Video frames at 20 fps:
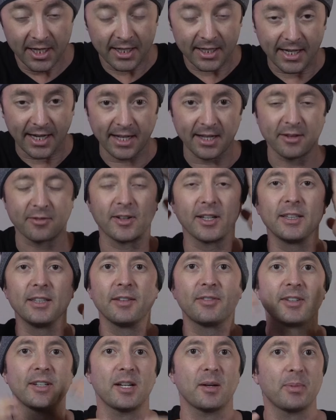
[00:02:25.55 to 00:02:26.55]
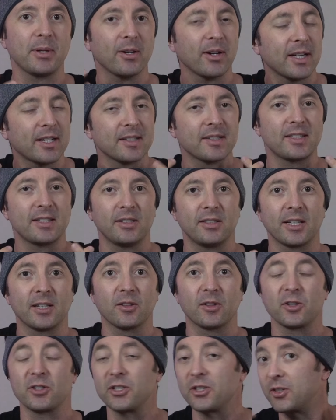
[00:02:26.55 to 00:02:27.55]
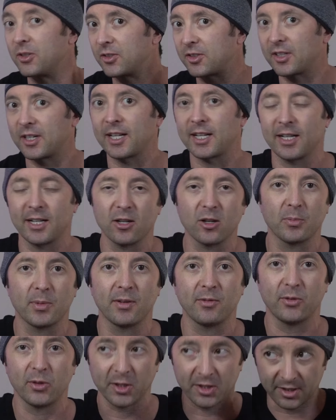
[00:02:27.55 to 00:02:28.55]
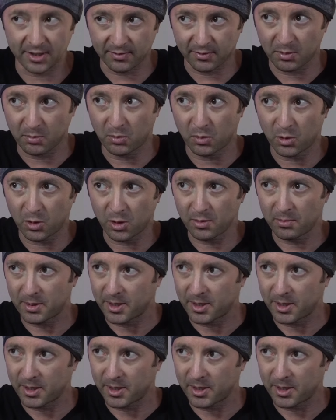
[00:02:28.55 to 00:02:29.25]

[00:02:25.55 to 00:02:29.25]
Yeah, if I lift it up here, I can still hear the tunes and I can hear my voice even more,